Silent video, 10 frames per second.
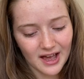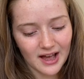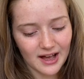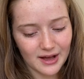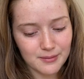
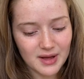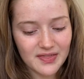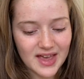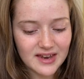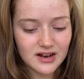And
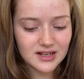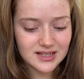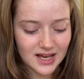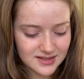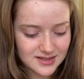then
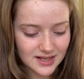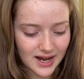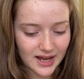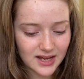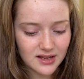
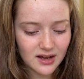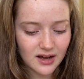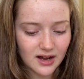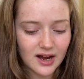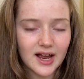yesterday
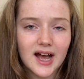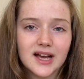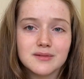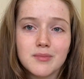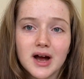I
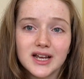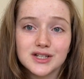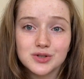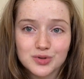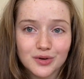had my
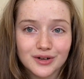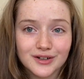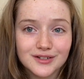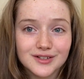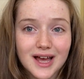
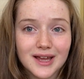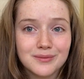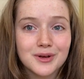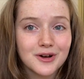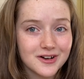tutorial, and
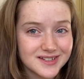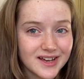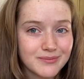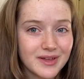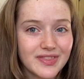because
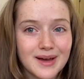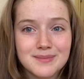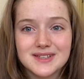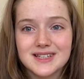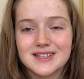I've been that
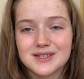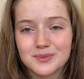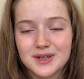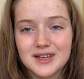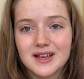busy this
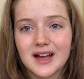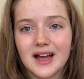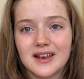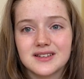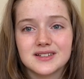week
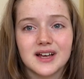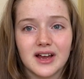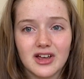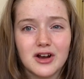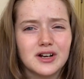and
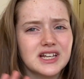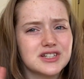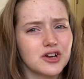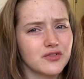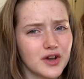I only
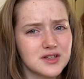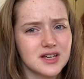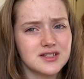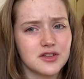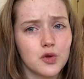took
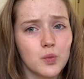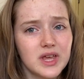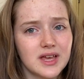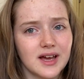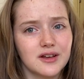photos on the
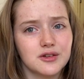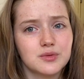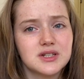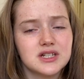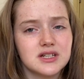weekend,
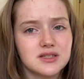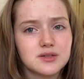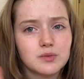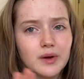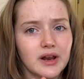which is
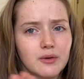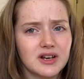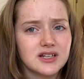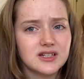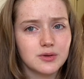when I went
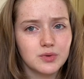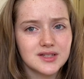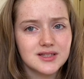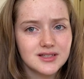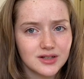into the woods
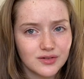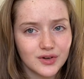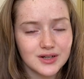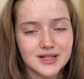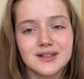to take
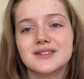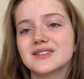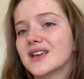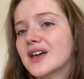photos,